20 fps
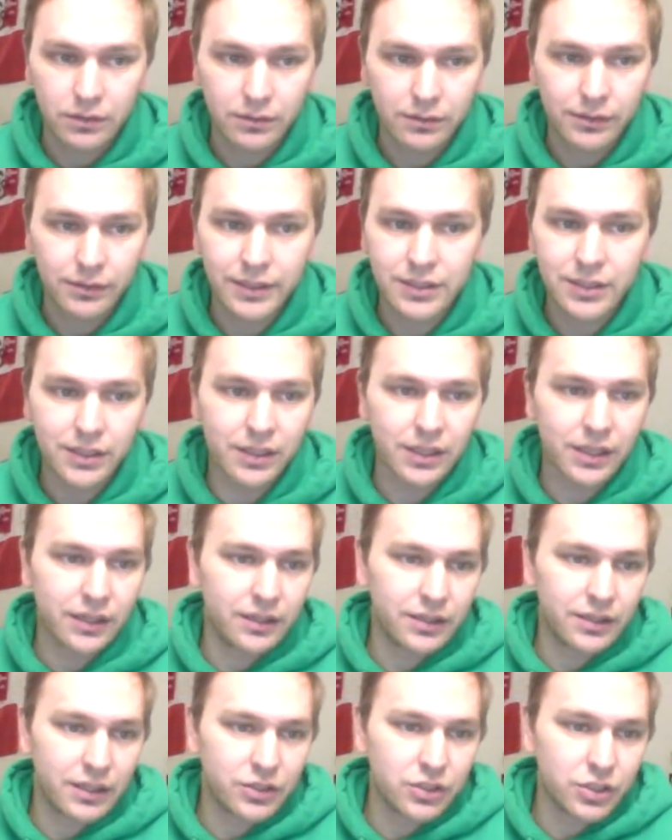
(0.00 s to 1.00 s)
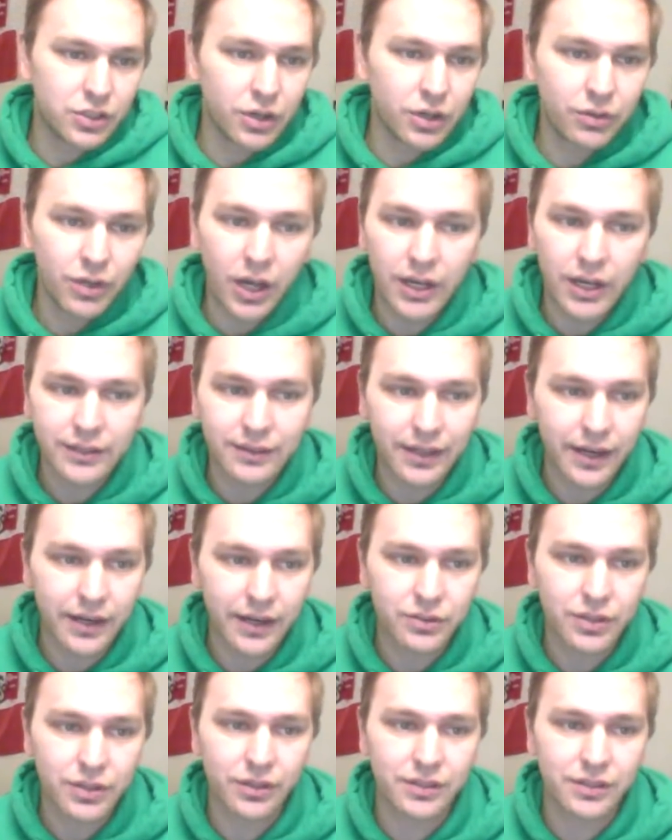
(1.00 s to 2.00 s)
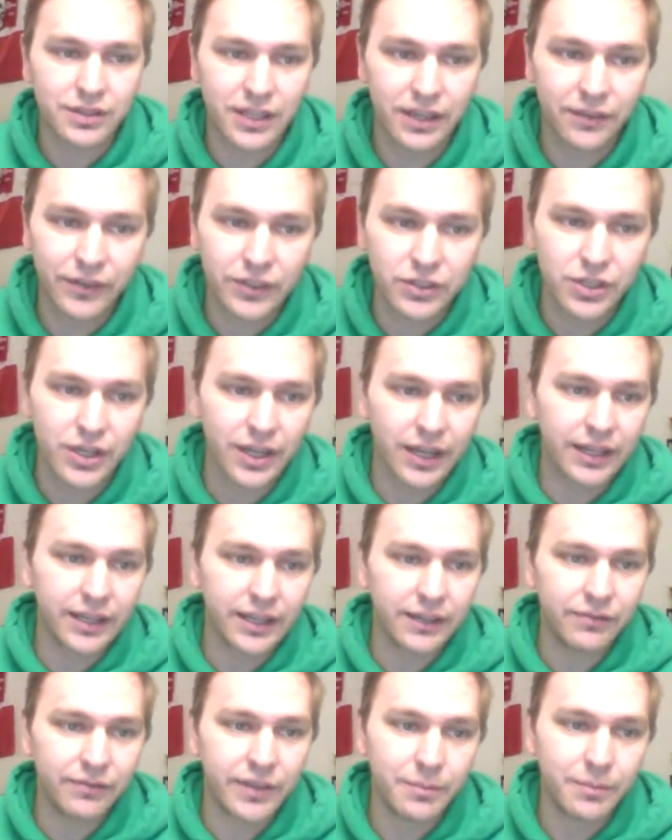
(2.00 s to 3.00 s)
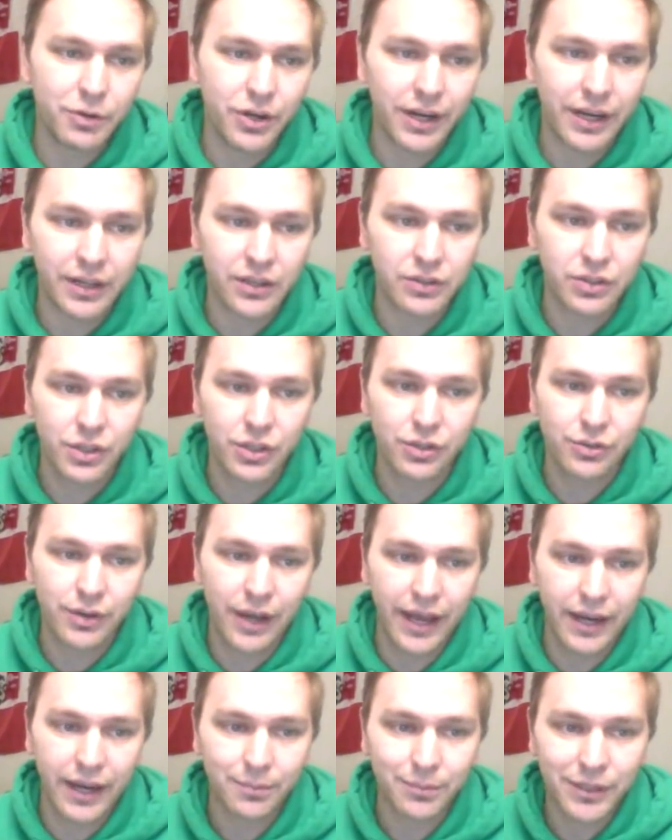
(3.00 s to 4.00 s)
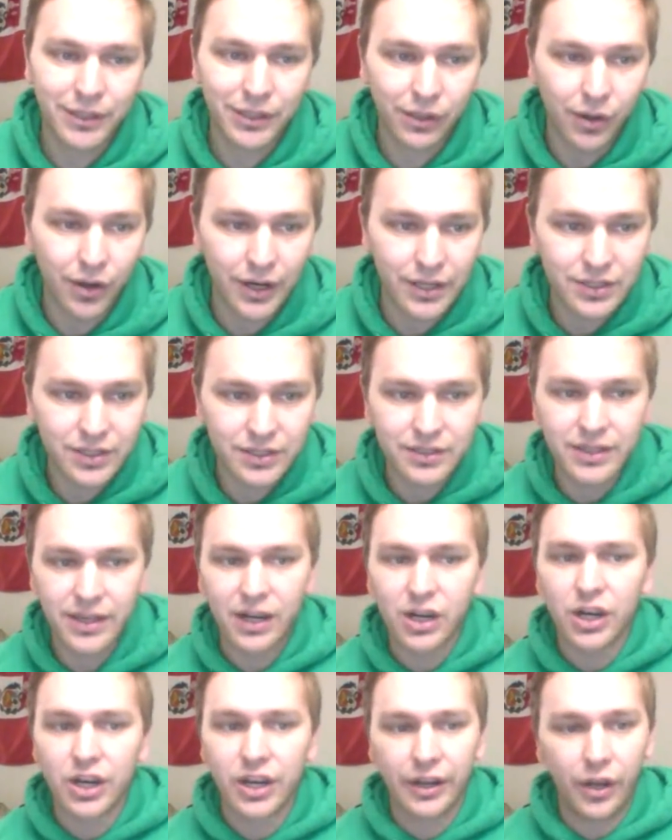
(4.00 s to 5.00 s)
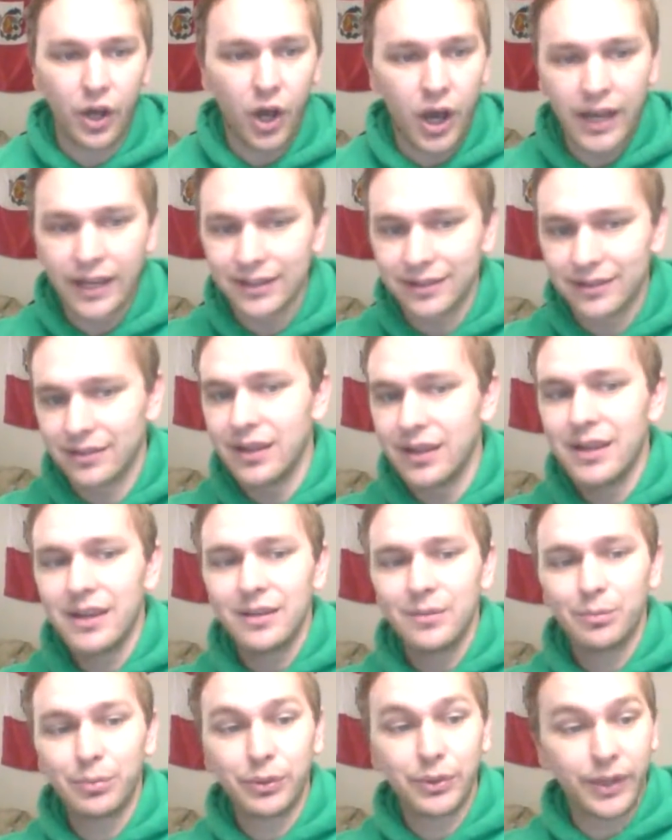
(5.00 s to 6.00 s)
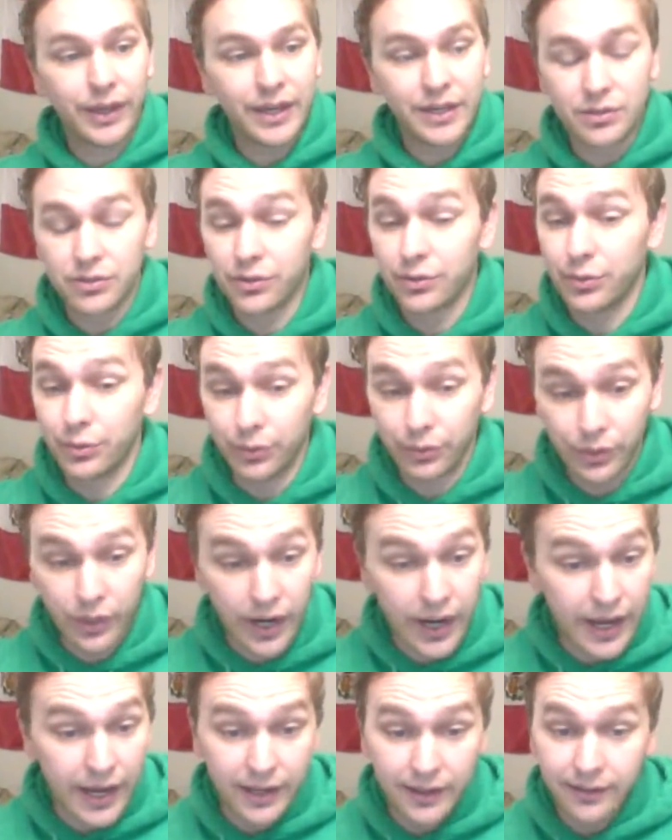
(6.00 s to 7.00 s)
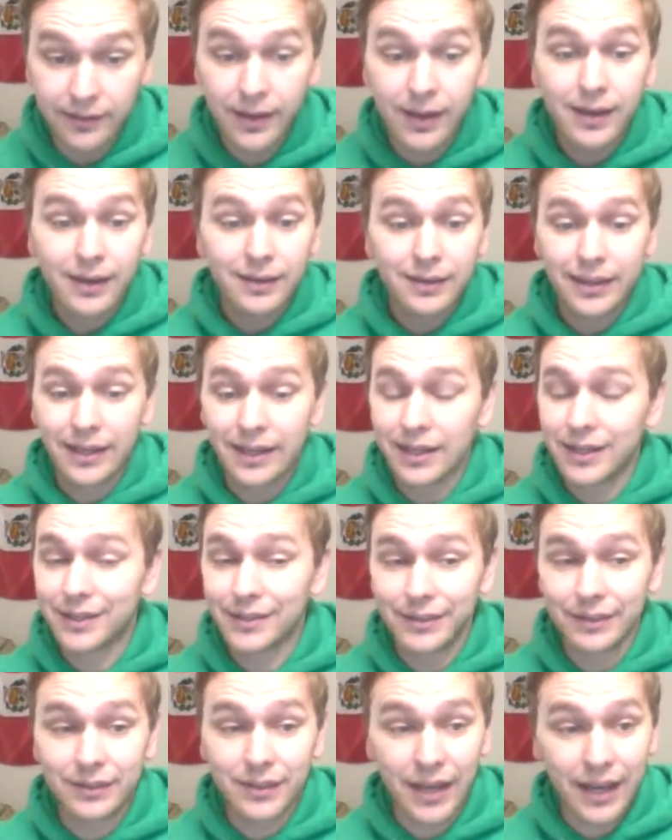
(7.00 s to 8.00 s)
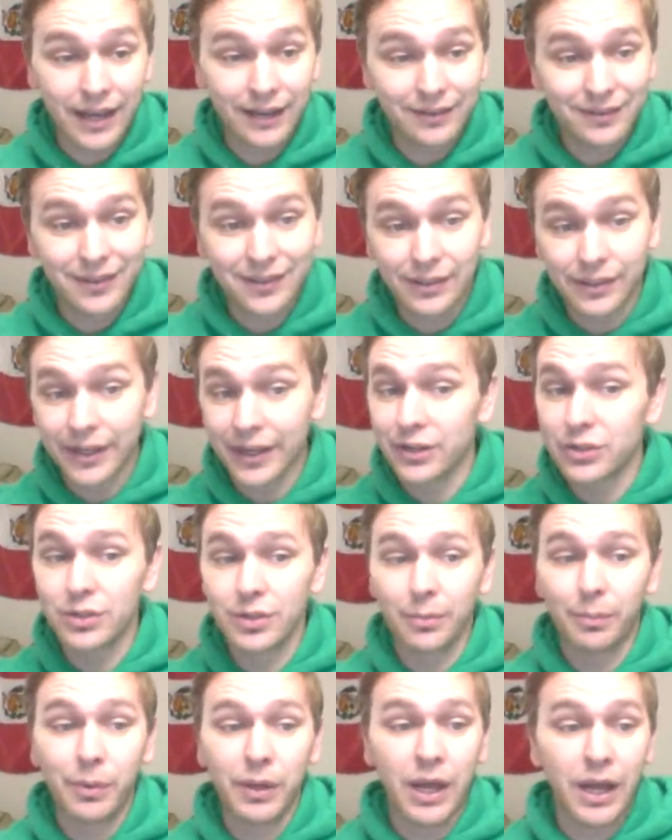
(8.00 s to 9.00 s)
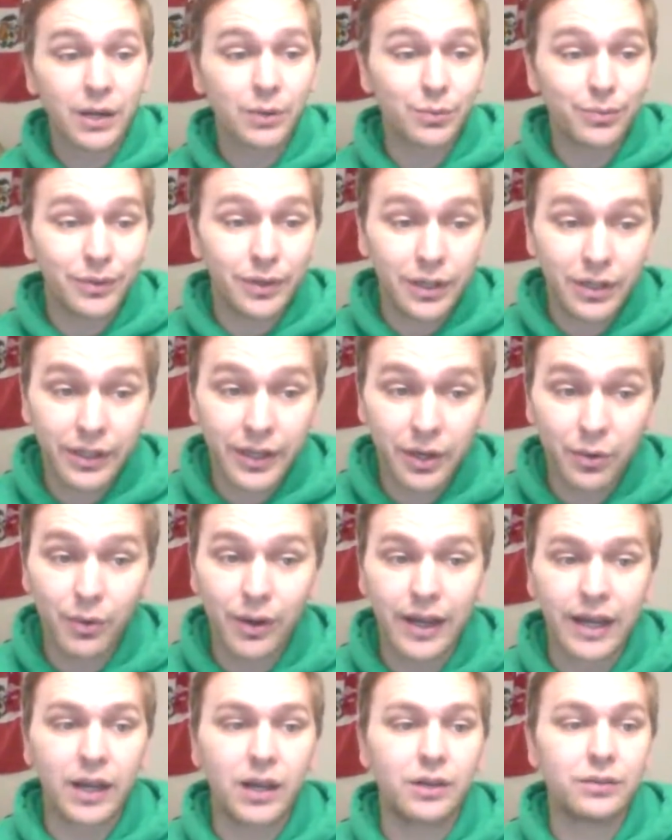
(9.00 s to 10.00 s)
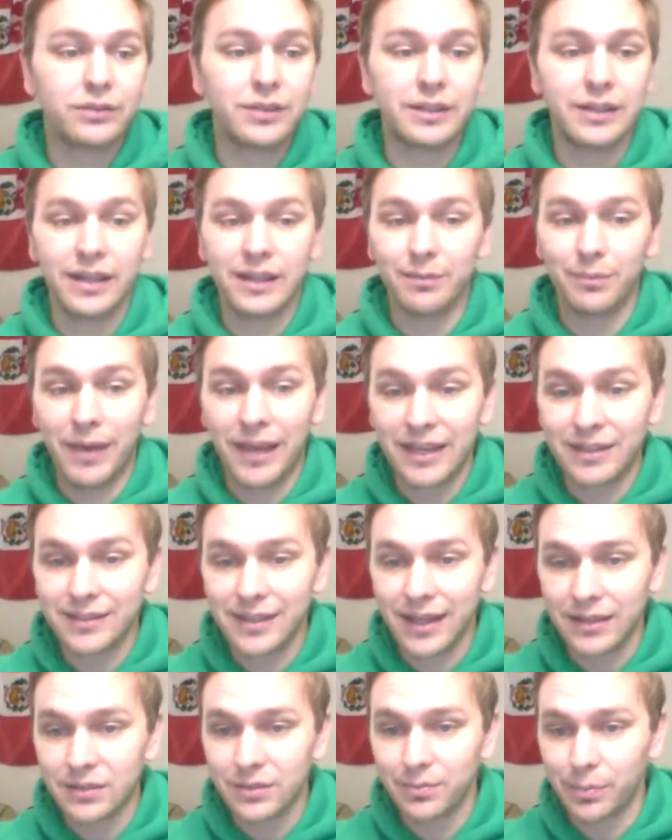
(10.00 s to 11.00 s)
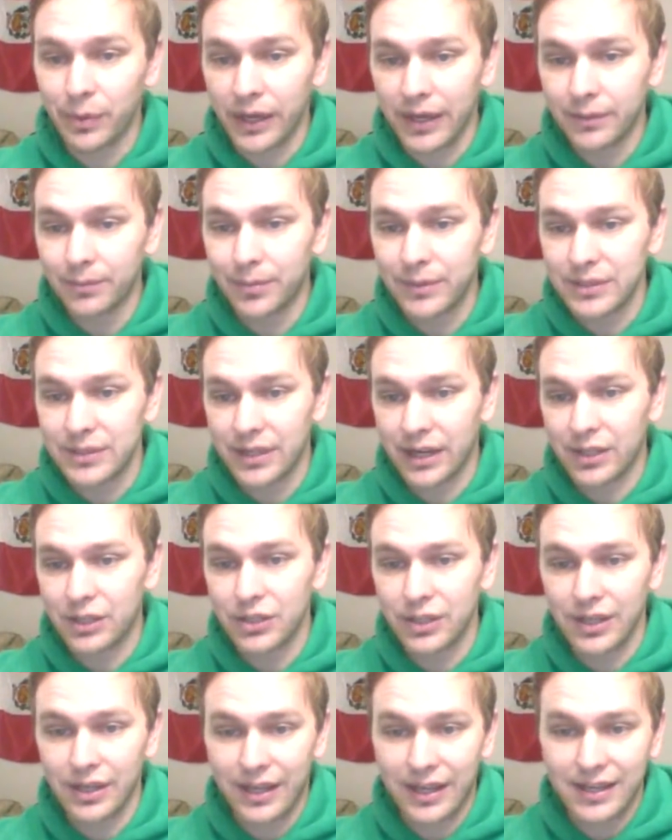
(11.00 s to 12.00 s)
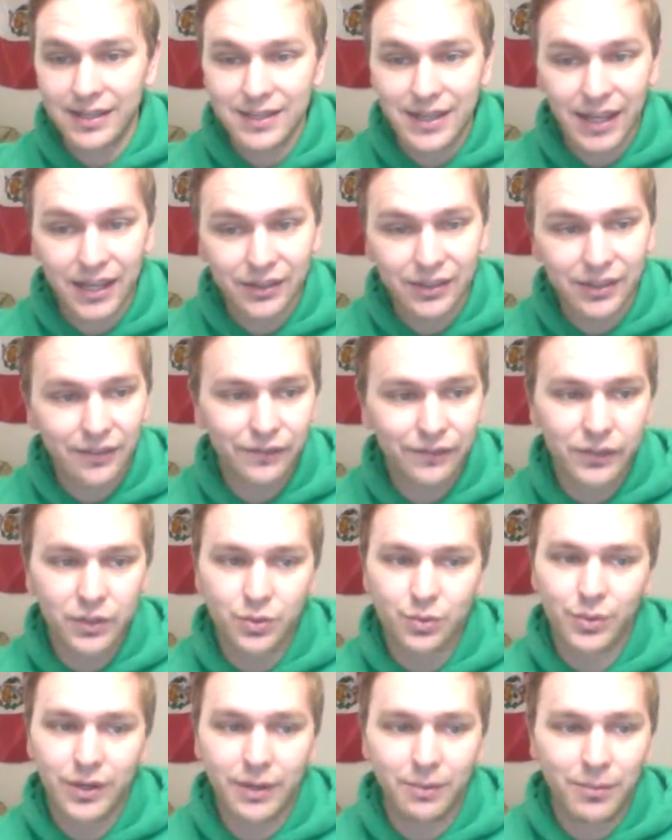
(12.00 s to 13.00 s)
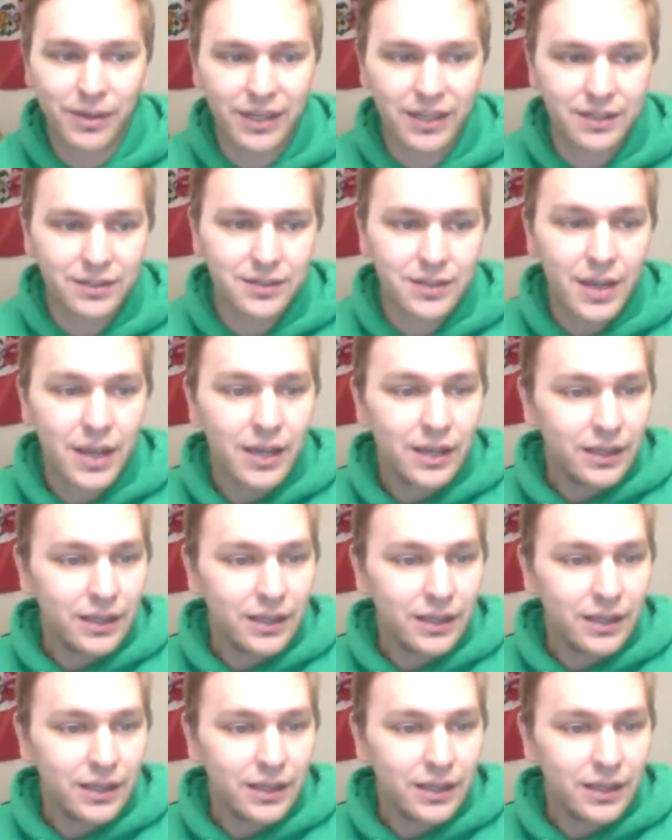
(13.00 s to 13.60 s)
listen, it's no knock to Arizona's defense. You got to give them credit too. Ekman Larson's there. Connaughton plays great. He clears the puck really well, maintains puck possession. He's out there for 20 minutes.